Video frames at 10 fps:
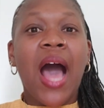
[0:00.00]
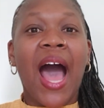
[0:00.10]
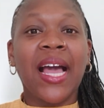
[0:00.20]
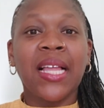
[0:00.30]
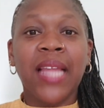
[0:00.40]

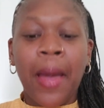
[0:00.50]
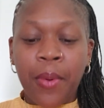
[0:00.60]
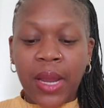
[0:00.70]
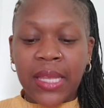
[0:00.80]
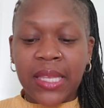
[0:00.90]
I
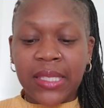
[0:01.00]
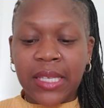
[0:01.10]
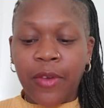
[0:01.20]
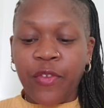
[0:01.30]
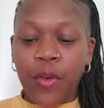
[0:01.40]
collaborated this
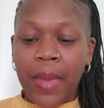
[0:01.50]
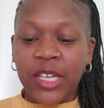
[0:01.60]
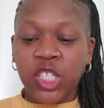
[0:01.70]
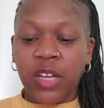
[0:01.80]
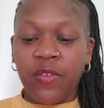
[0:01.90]

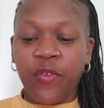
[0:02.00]
information